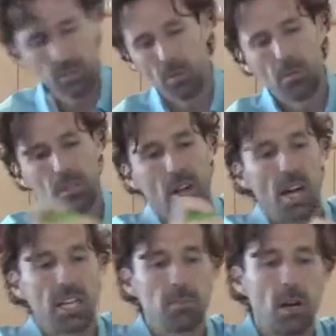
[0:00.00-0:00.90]
when we're
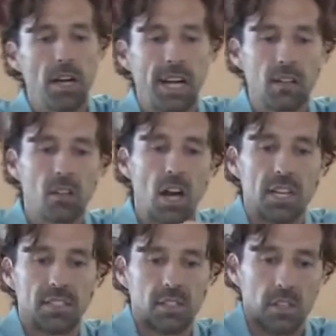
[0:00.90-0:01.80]
talking about hair
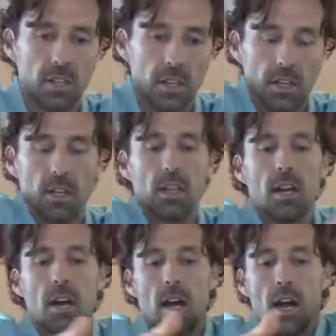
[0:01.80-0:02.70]
loss,
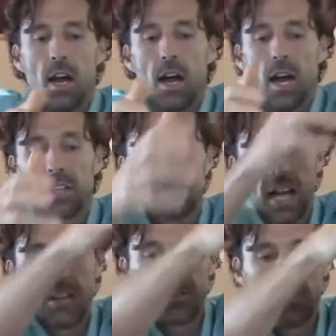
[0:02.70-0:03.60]

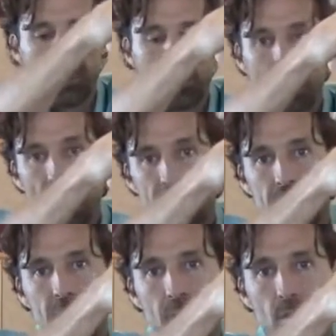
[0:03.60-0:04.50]
aside from the
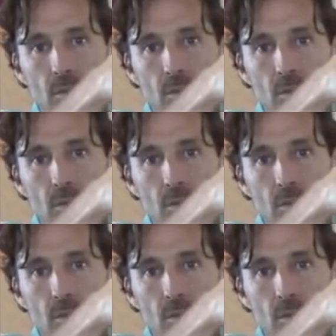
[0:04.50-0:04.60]
stress,